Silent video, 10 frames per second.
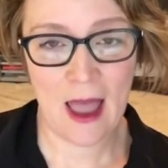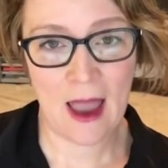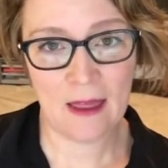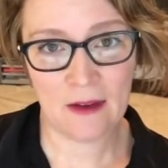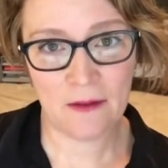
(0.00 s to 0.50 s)

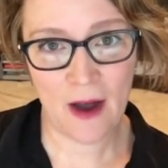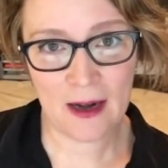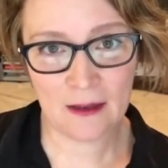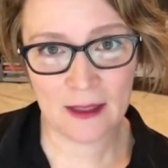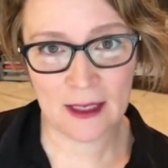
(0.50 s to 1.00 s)
And then
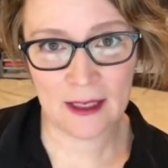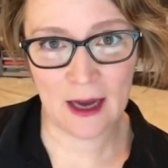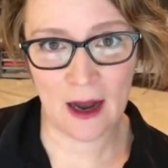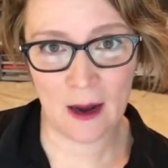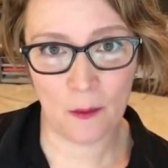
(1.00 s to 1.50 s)
finally,
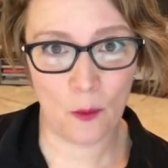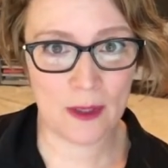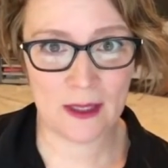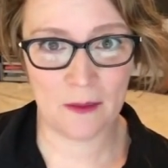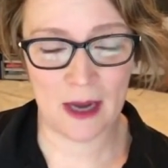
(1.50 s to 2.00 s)

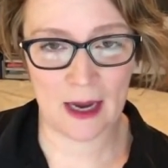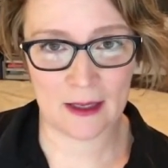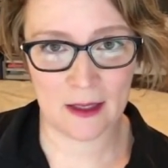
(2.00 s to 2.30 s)
what's up next?